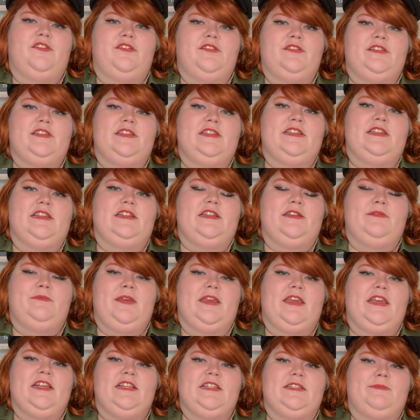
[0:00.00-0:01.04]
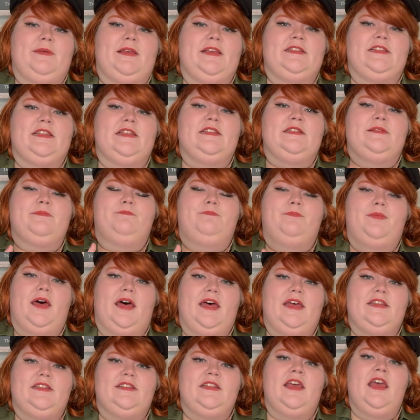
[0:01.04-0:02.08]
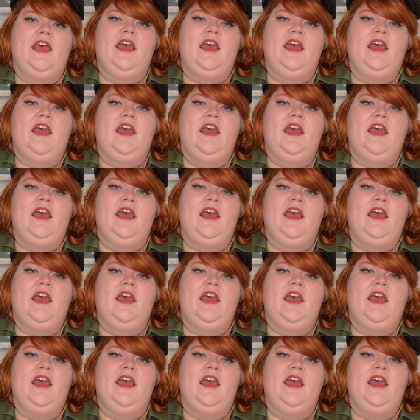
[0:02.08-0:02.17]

those decision making spaces, but